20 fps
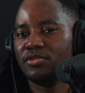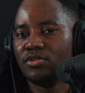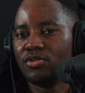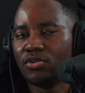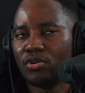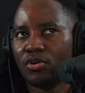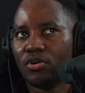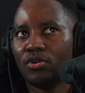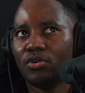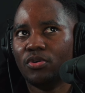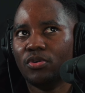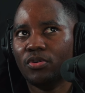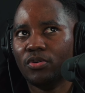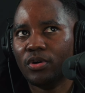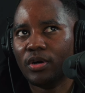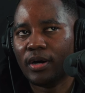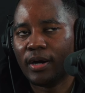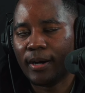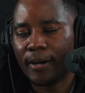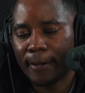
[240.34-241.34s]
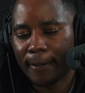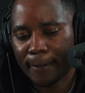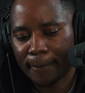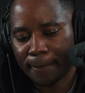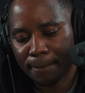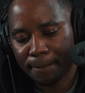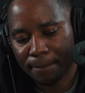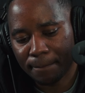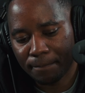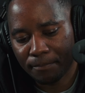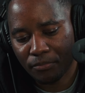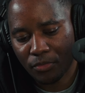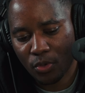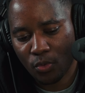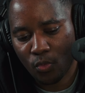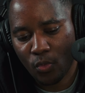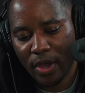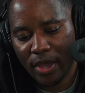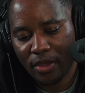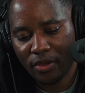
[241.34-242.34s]
no
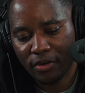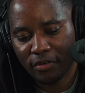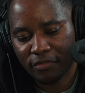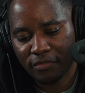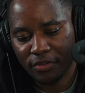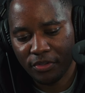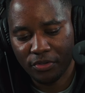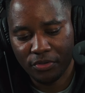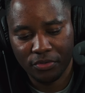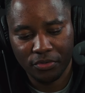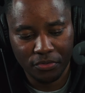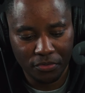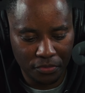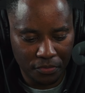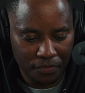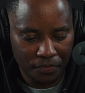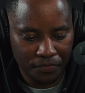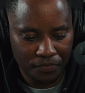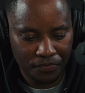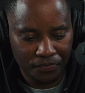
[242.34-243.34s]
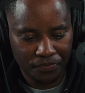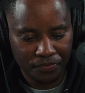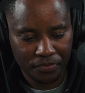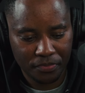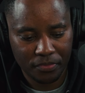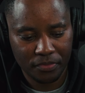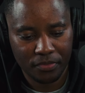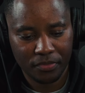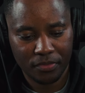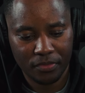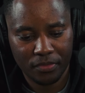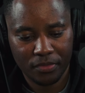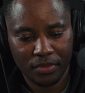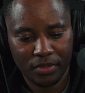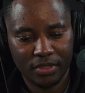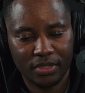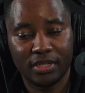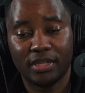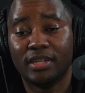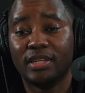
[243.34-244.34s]
way of you
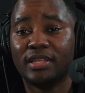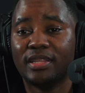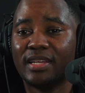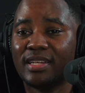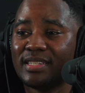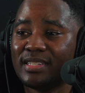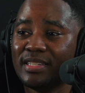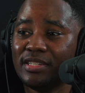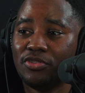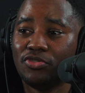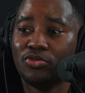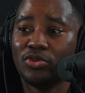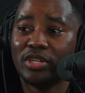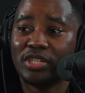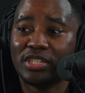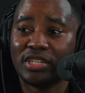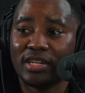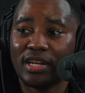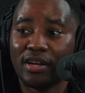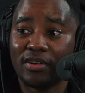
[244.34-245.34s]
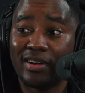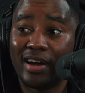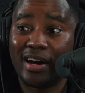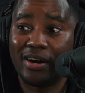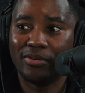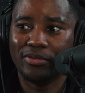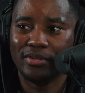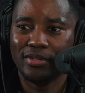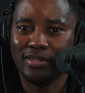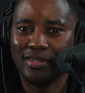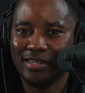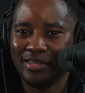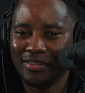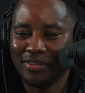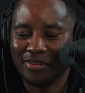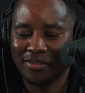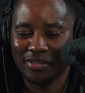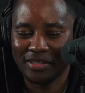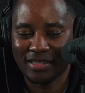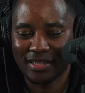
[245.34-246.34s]
turning that situation around.
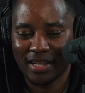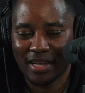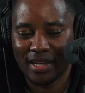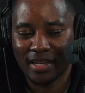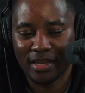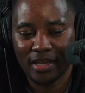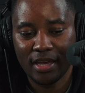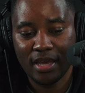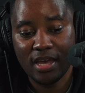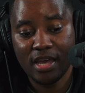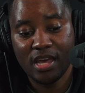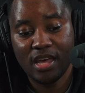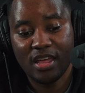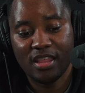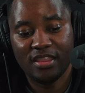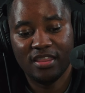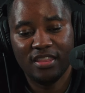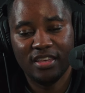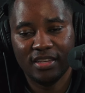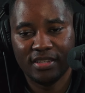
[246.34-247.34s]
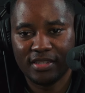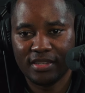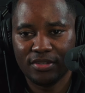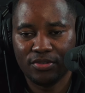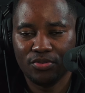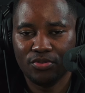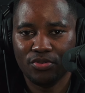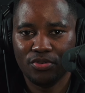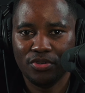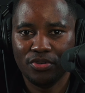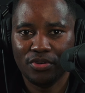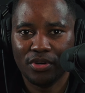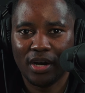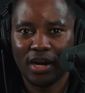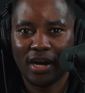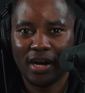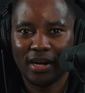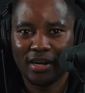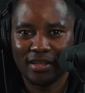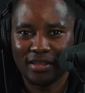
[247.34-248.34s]
It's like, this is who you
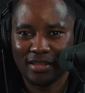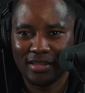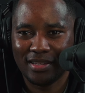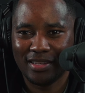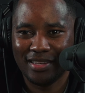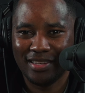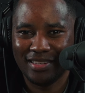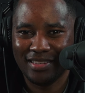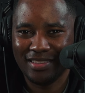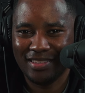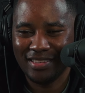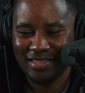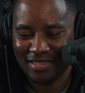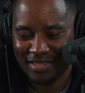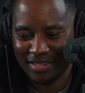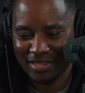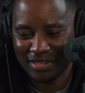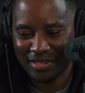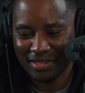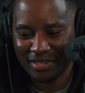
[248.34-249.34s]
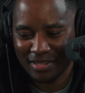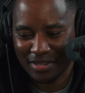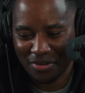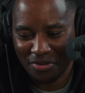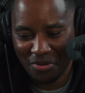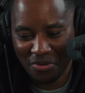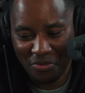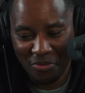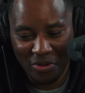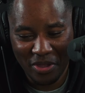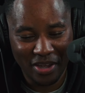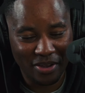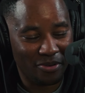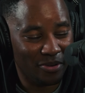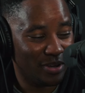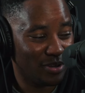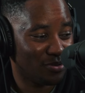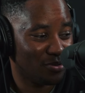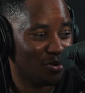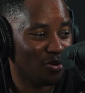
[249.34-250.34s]
are and this is who we are
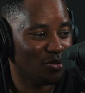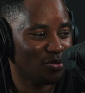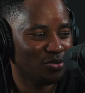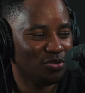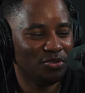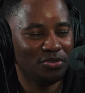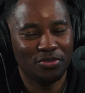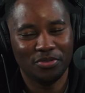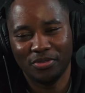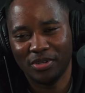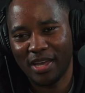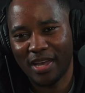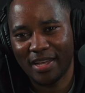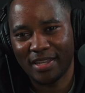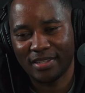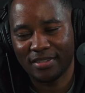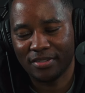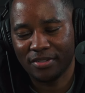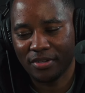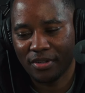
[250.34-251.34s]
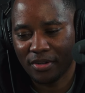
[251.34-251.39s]
going to hold you as.